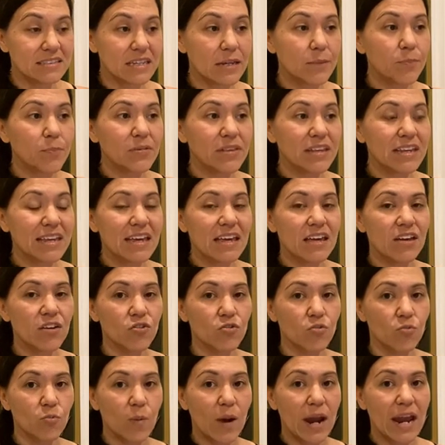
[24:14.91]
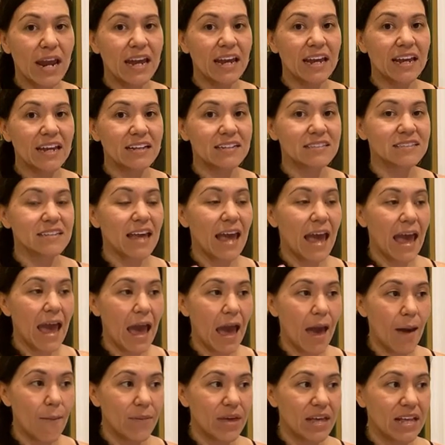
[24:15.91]
deeply ingrained
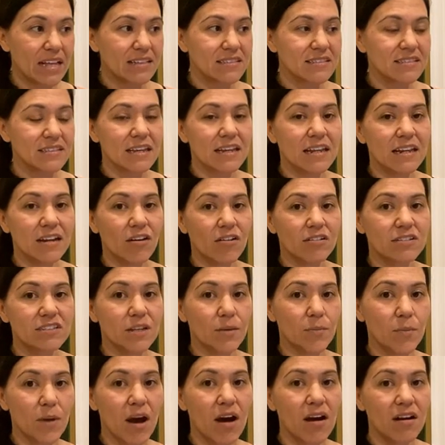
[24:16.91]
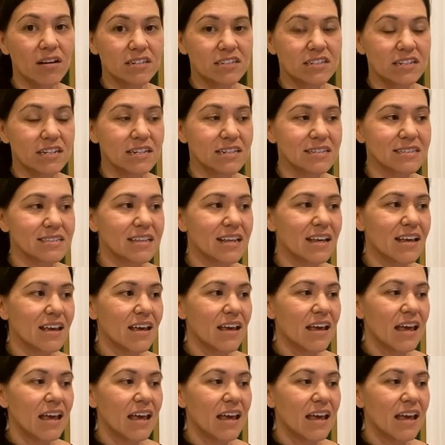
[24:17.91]
habits in our subconscious.